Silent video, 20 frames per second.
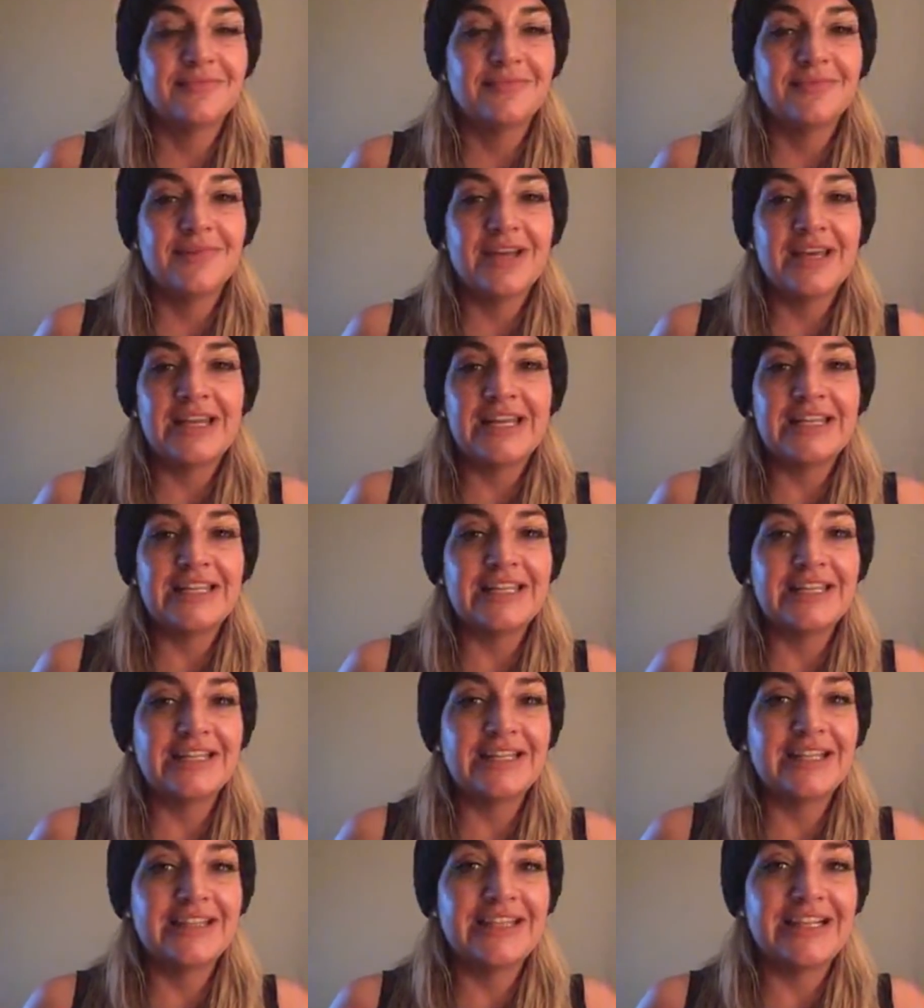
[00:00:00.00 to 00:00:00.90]
And I
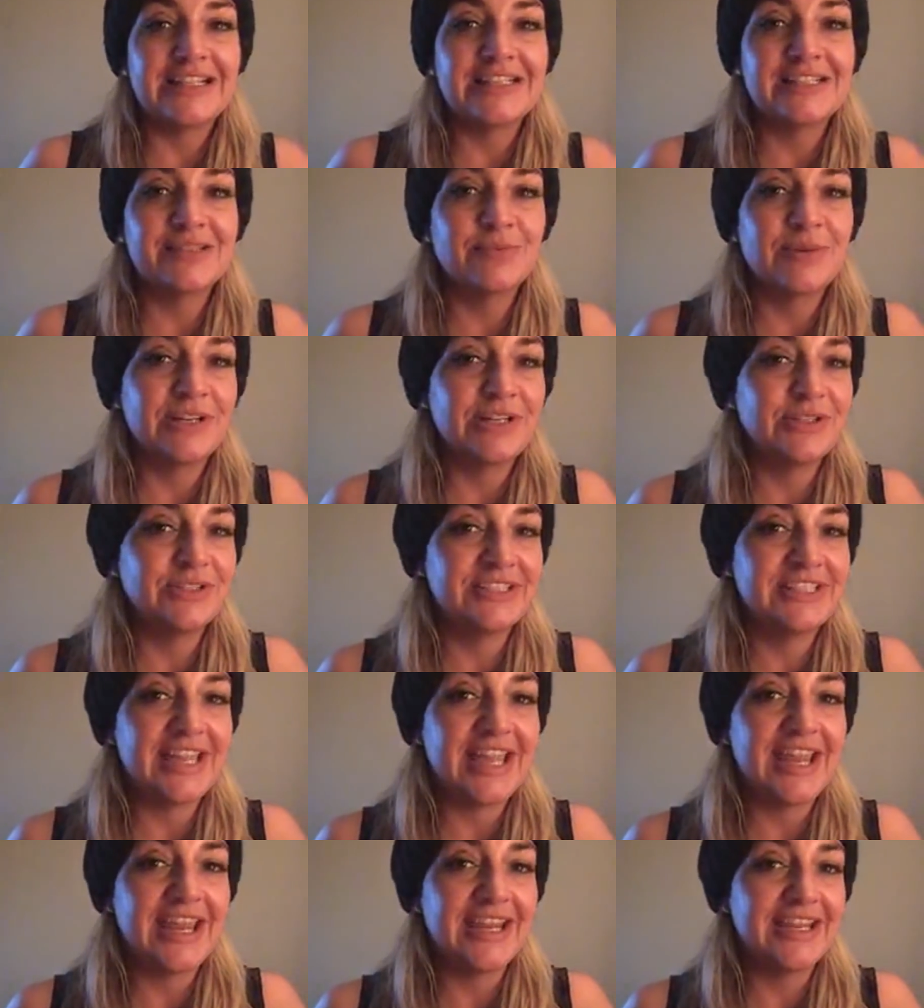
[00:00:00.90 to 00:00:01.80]
think that that's what you
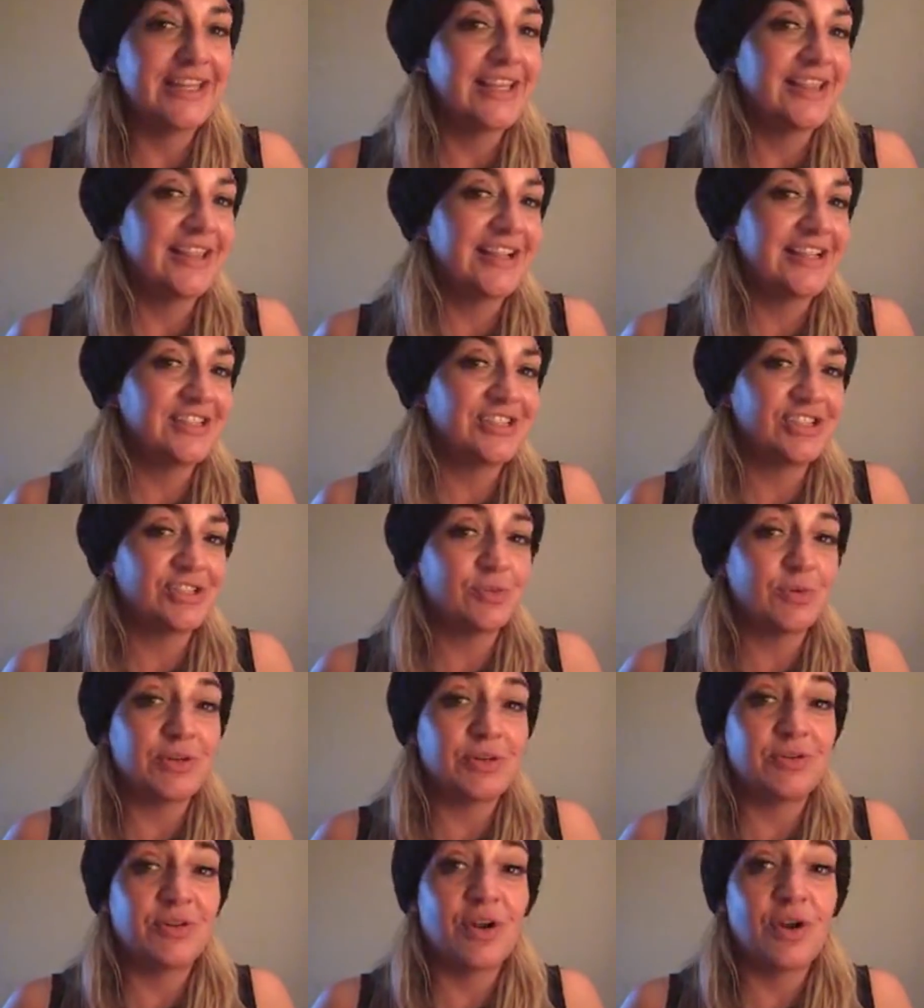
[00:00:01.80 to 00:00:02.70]
say, and then that's just
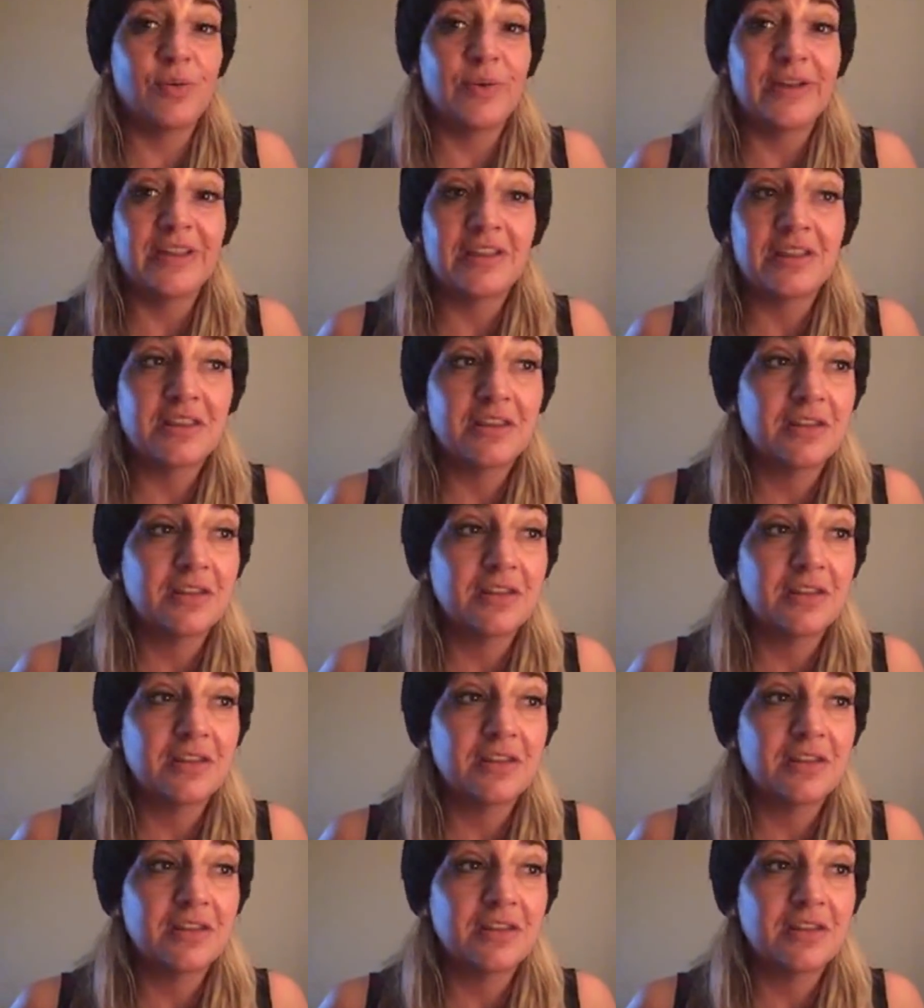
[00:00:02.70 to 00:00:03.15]
what you go with.